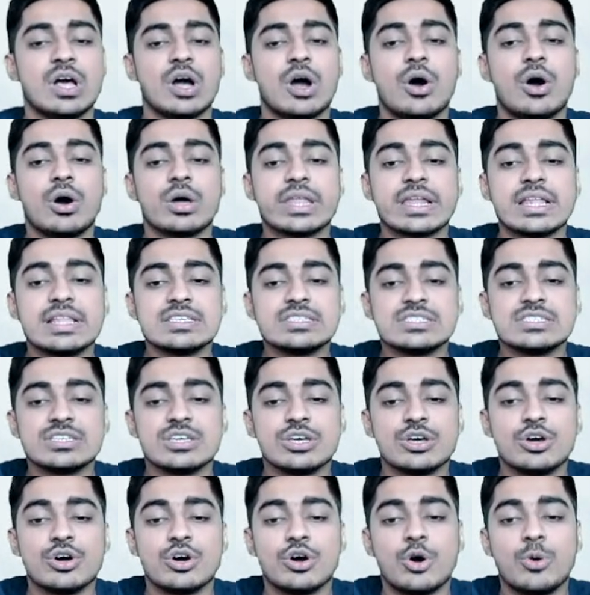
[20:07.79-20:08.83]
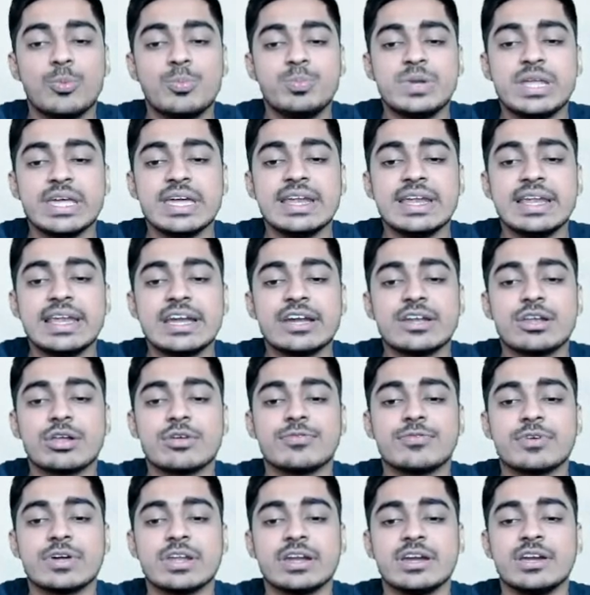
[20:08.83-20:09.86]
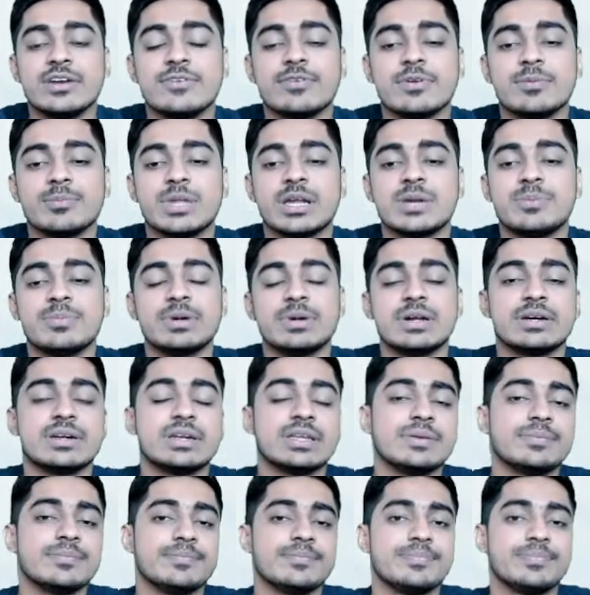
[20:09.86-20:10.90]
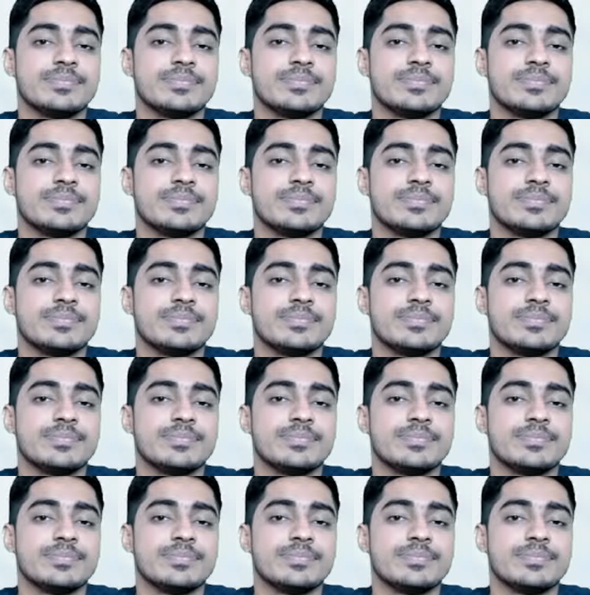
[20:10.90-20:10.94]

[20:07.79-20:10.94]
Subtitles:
Or else obtain letter of credit from that party.